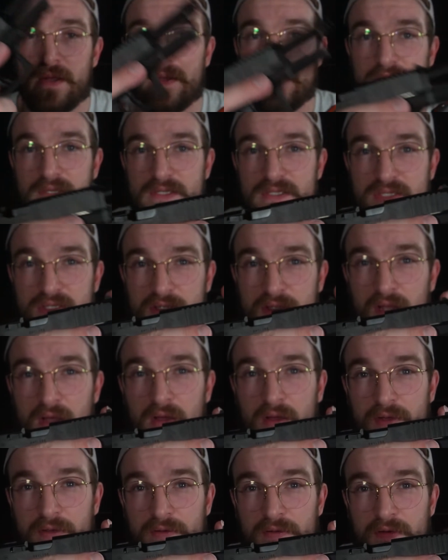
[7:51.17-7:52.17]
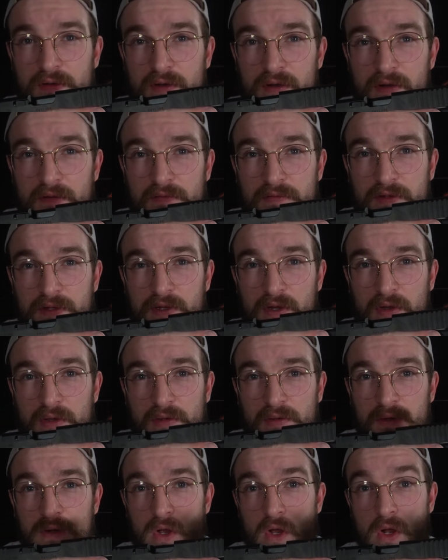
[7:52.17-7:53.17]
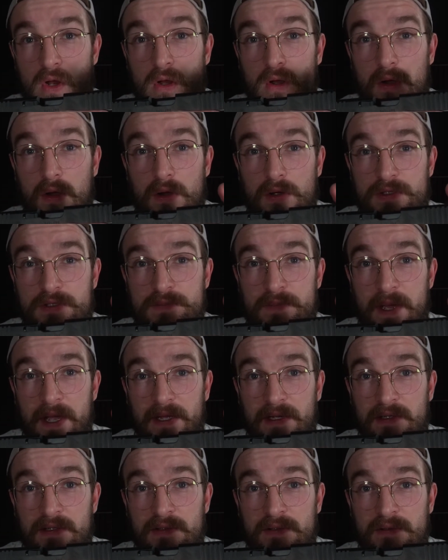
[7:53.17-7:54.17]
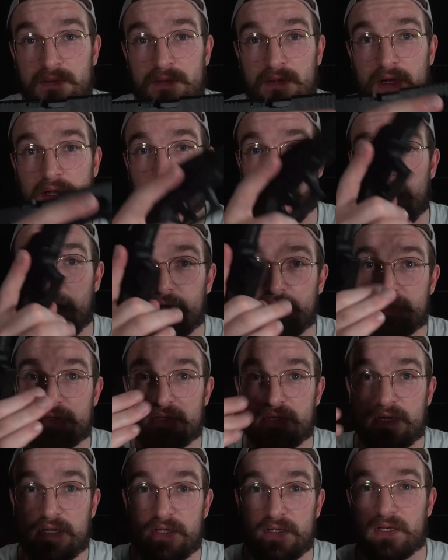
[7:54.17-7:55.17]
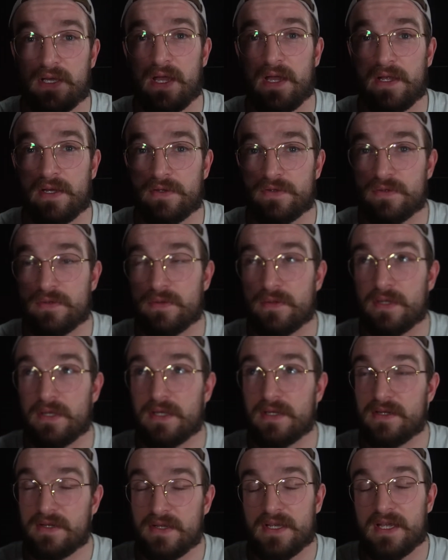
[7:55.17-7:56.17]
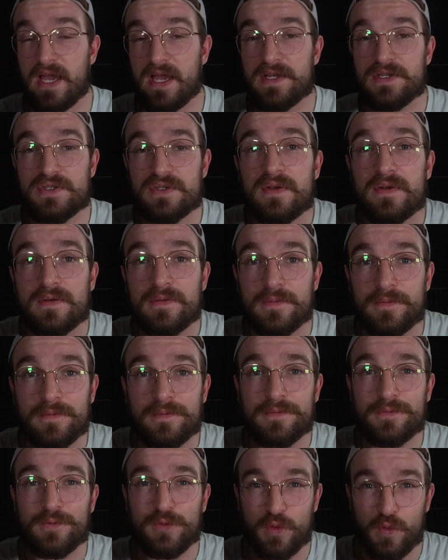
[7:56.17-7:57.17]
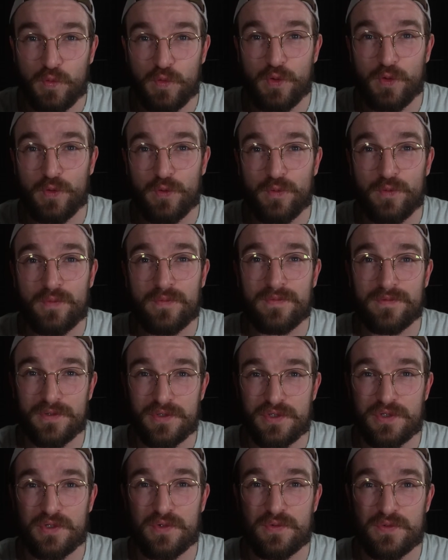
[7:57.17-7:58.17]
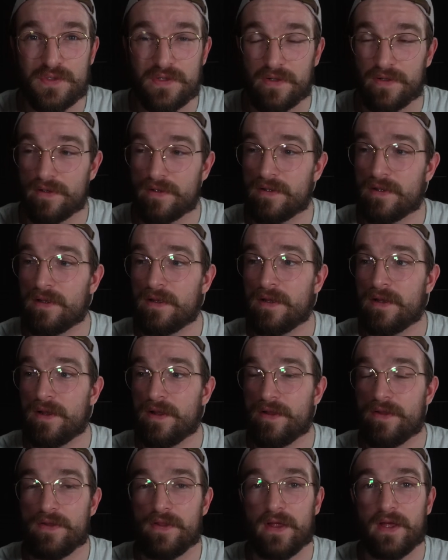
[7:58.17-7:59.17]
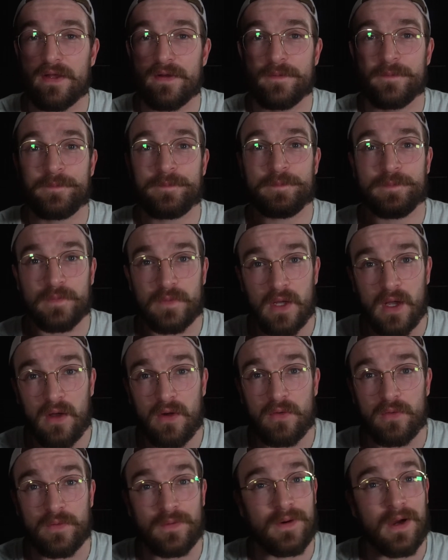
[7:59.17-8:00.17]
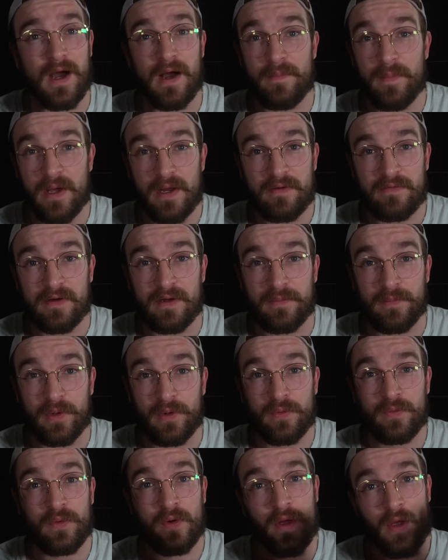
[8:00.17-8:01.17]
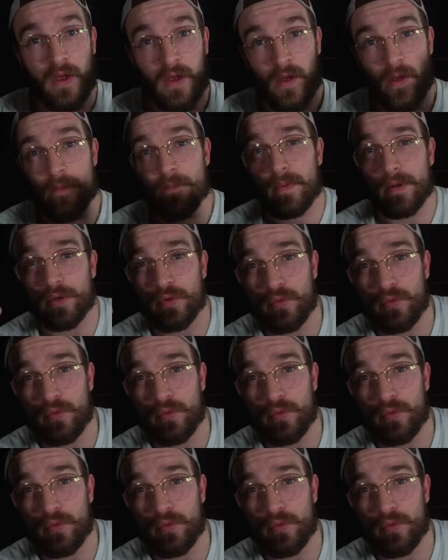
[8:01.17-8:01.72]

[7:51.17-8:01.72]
the slide of the gun locks back, and that is an indication to you, the shooter, that, oh, I'm out of ammo, better